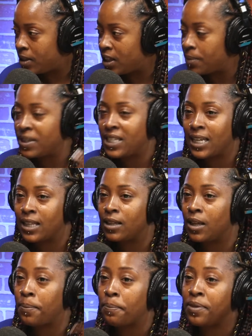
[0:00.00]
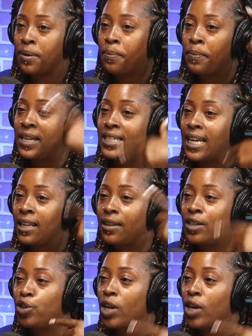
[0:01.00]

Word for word: saying? The mentality, the, the mentality that